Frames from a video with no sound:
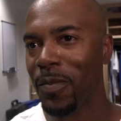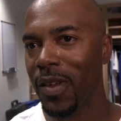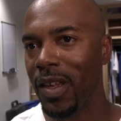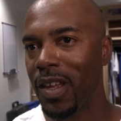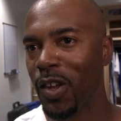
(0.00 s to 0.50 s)

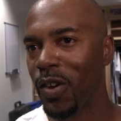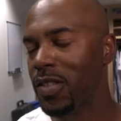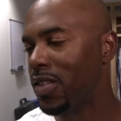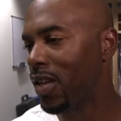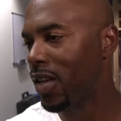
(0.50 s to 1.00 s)
it didn't hurt us
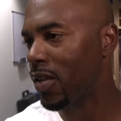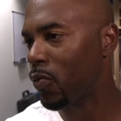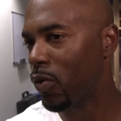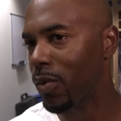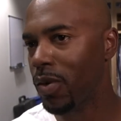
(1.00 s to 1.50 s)
tonight.
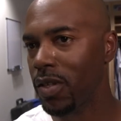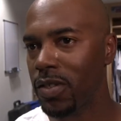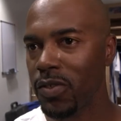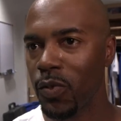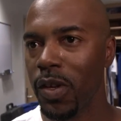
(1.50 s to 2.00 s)
We were able to
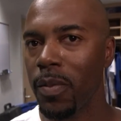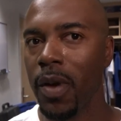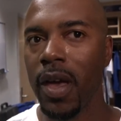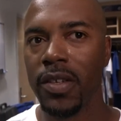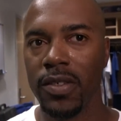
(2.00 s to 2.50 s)
swing the
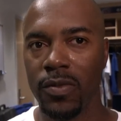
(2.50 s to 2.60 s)
bats.